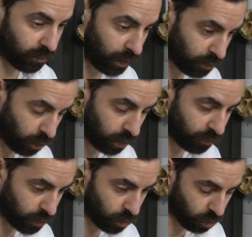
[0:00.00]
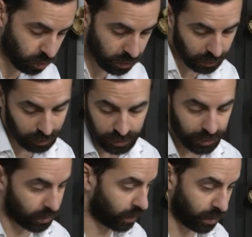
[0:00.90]
found one of yours. And
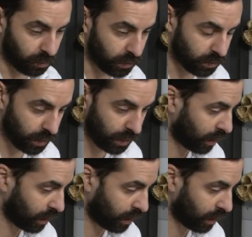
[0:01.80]
initially I was